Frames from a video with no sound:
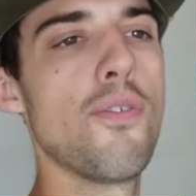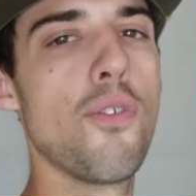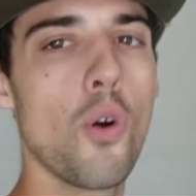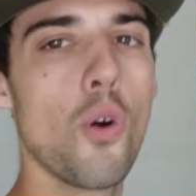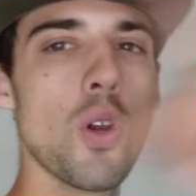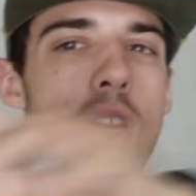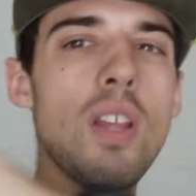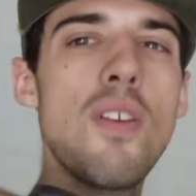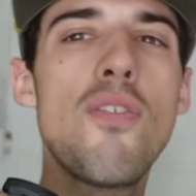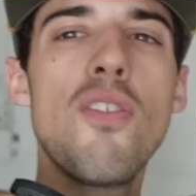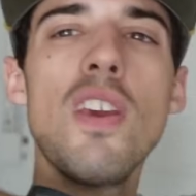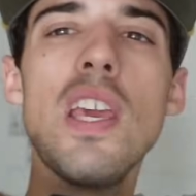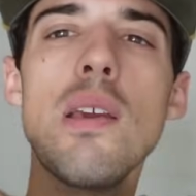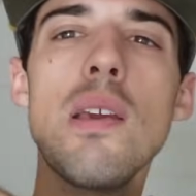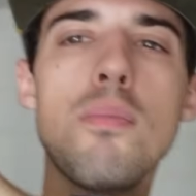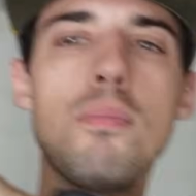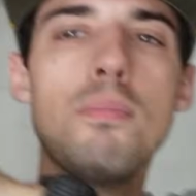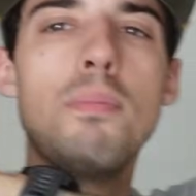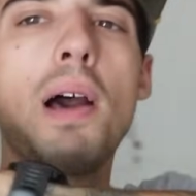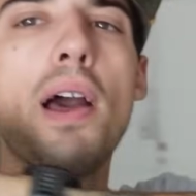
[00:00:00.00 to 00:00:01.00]
40
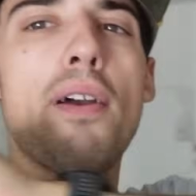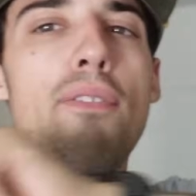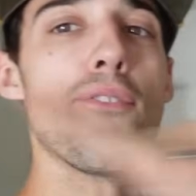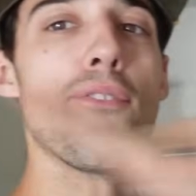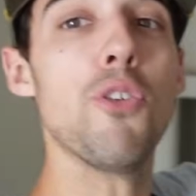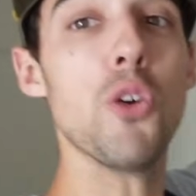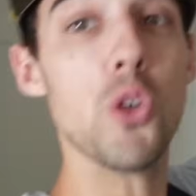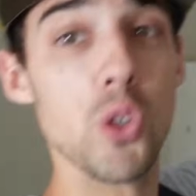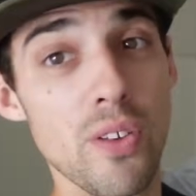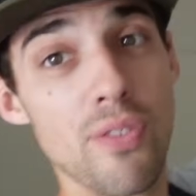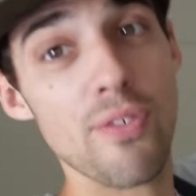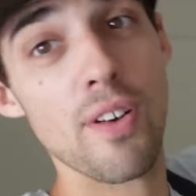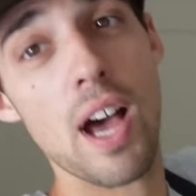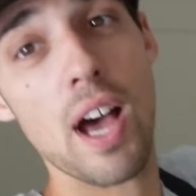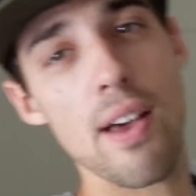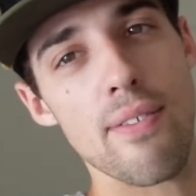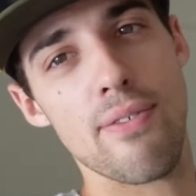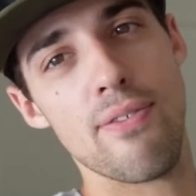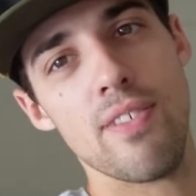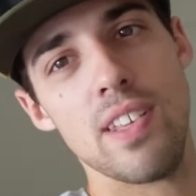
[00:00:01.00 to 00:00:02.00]
feet by
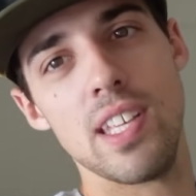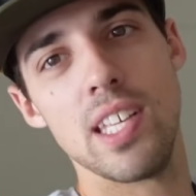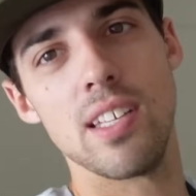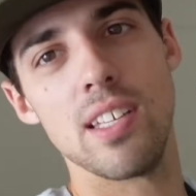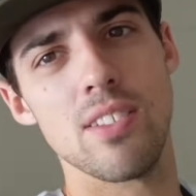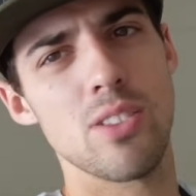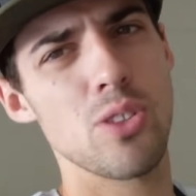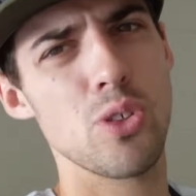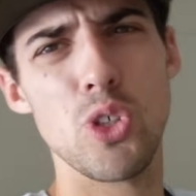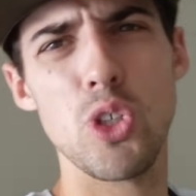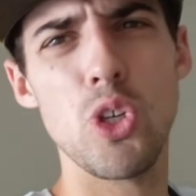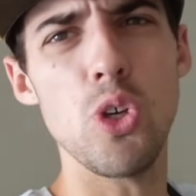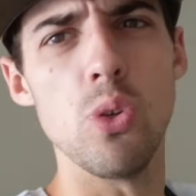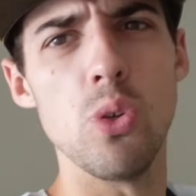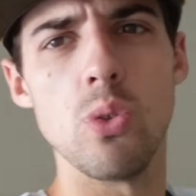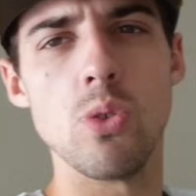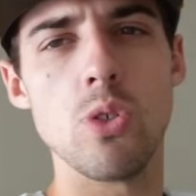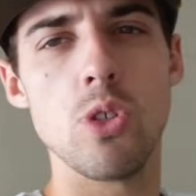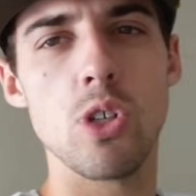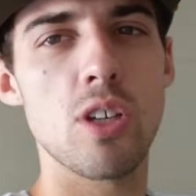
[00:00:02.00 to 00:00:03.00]
45 feet. So it's
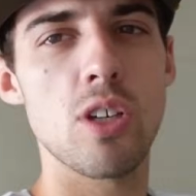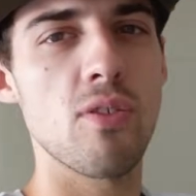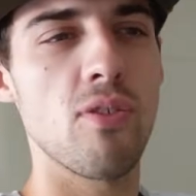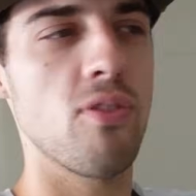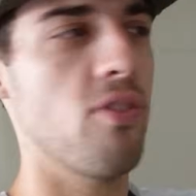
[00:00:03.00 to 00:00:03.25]
huge, you could